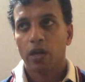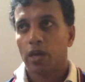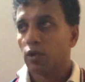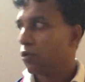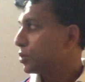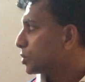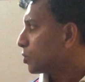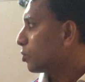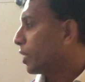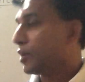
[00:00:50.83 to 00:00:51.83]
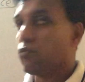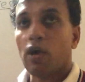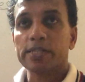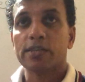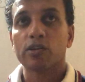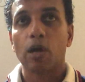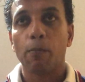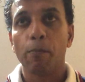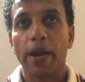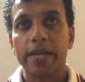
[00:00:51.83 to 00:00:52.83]
and also advanced or
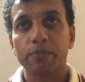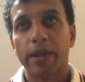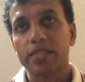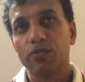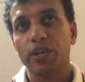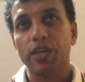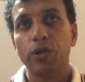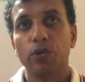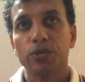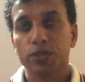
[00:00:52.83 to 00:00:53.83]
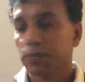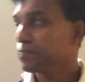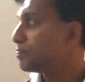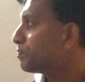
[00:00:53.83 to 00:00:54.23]
combined maths videos.